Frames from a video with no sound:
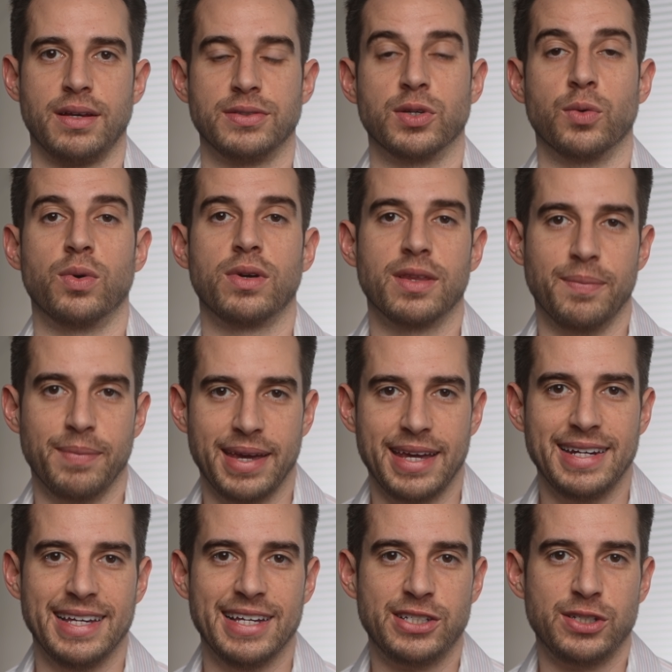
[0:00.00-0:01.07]
So one of the
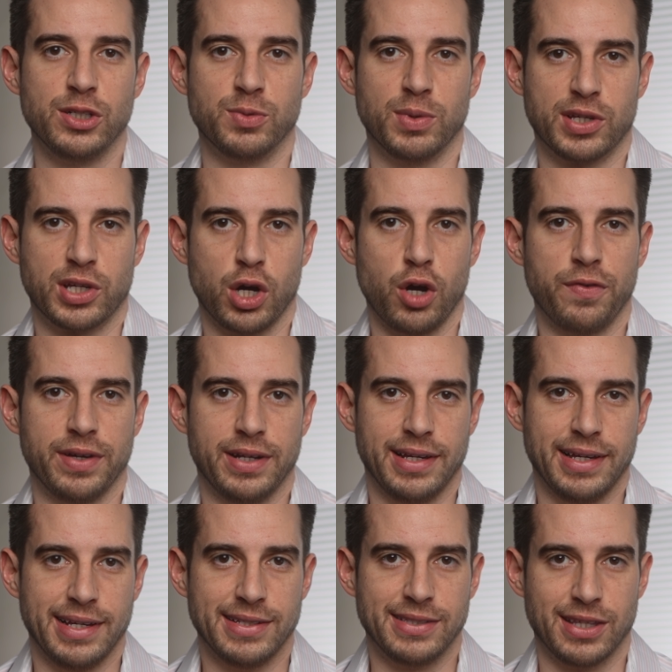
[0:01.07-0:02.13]
main issues with COVID
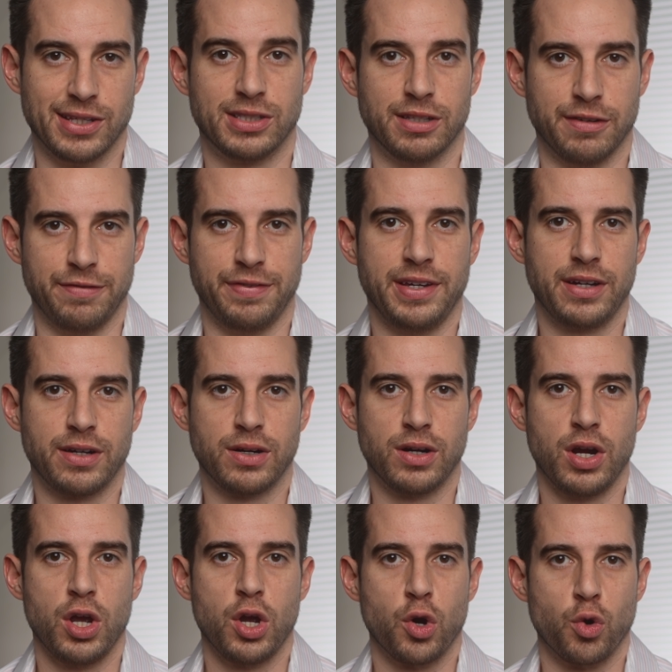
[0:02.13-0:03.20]
is the severe
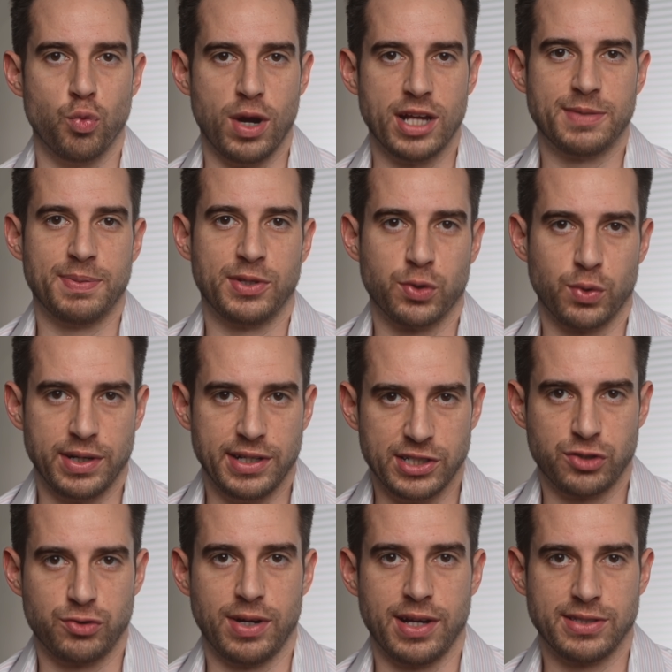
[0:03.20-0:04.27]
respiratory
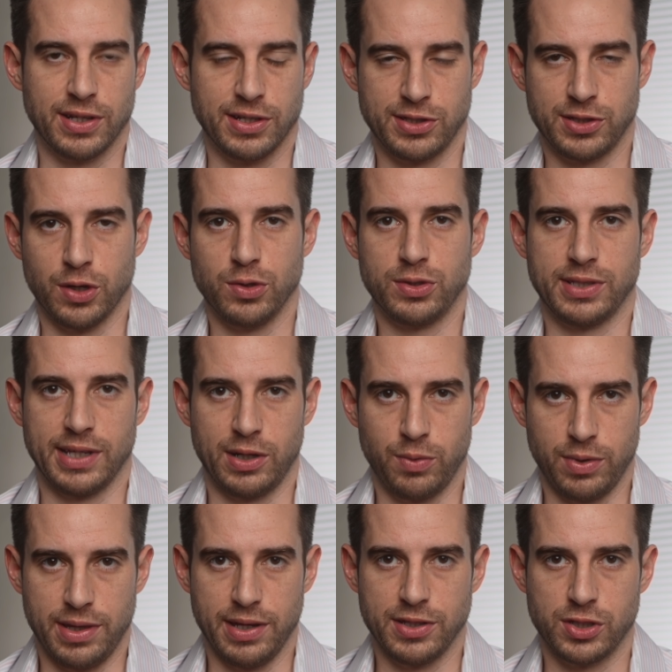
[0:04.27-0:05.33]
distress associated
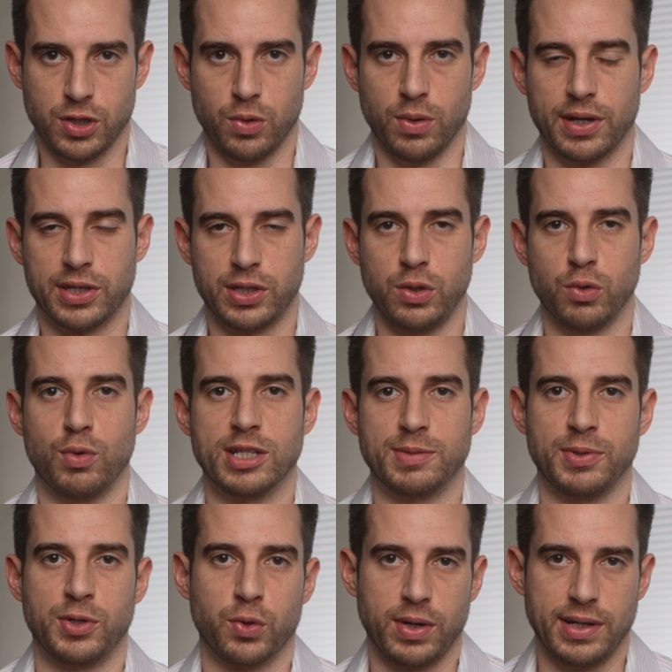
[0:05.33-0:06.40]
with it, so acute
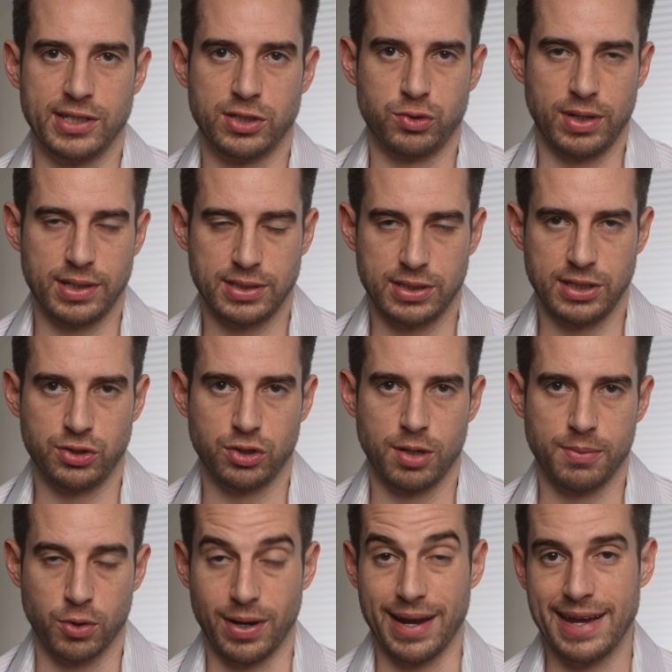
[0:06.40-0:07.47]
respiratory distress
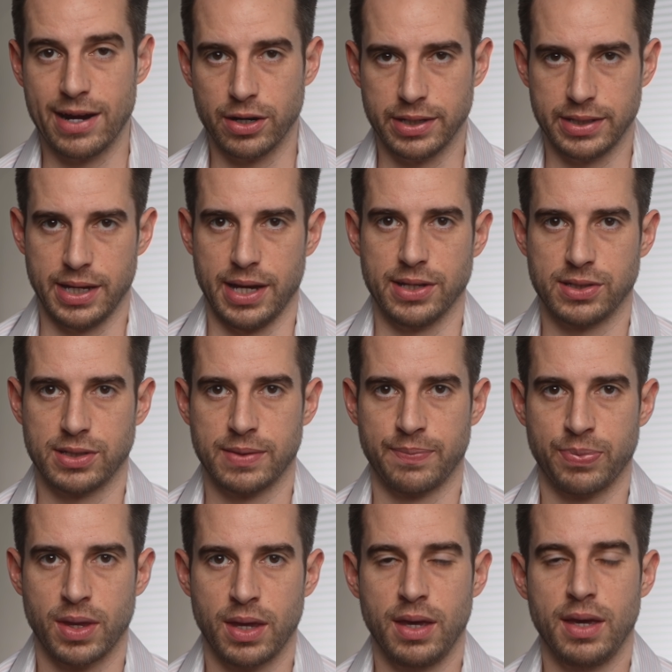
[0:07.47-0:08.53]
syndrome, or ARDS.
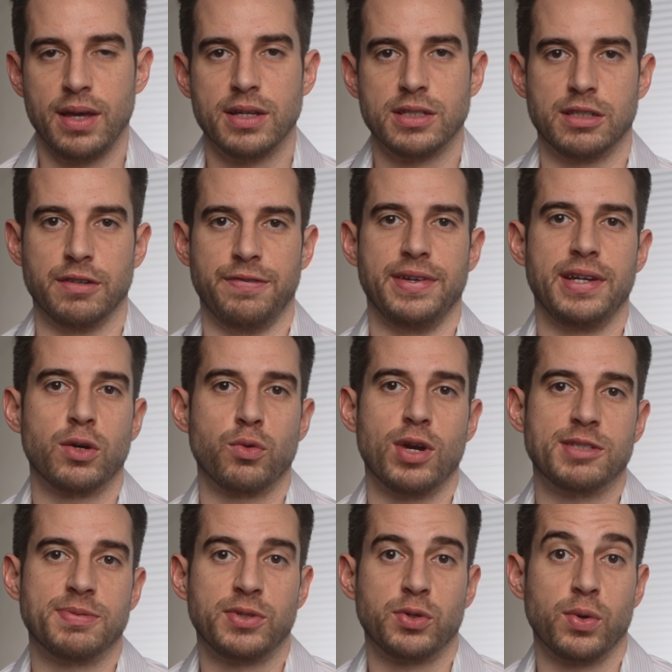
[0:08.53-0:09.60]
Severe
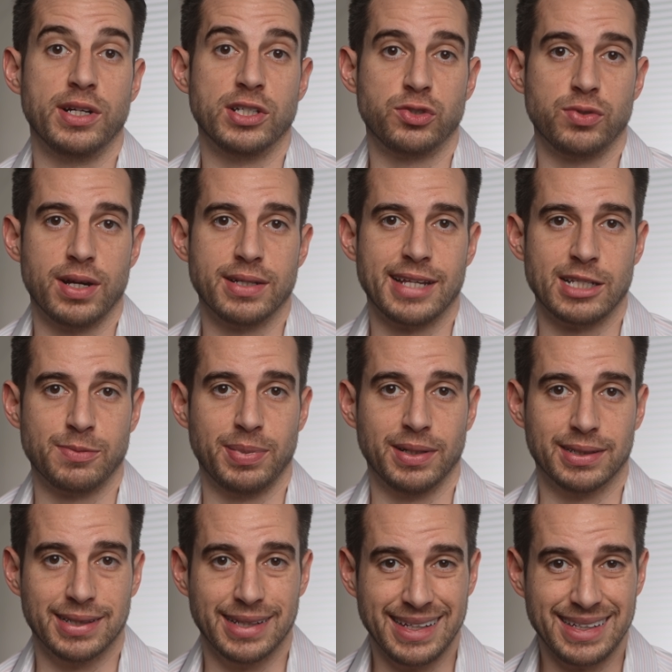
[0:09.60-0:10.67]
respiratory distress has been
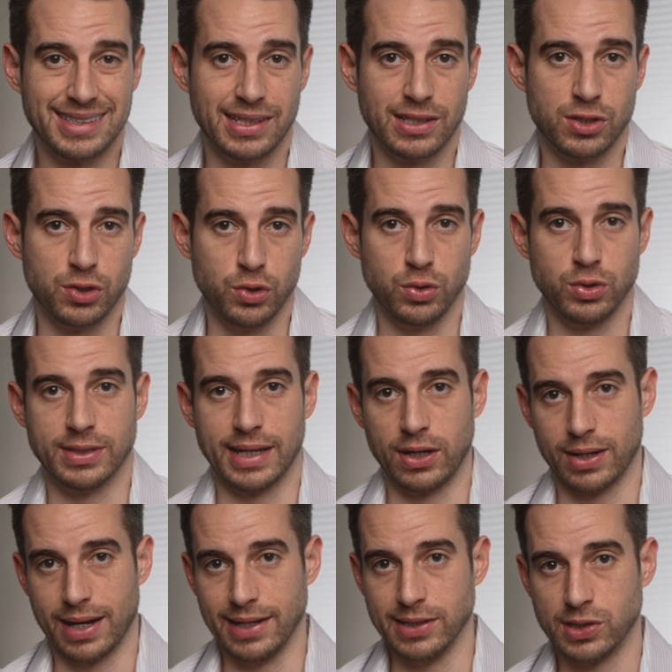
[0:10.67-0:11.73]
linked to
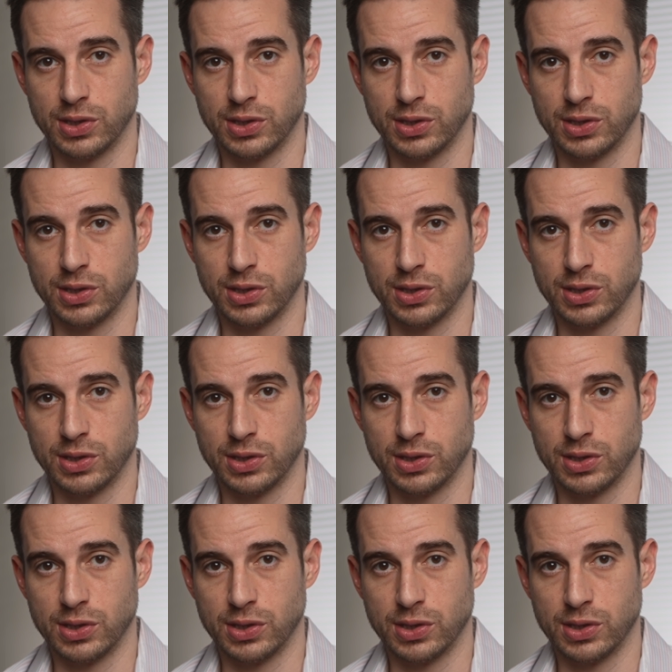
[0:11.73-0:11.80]
cytokine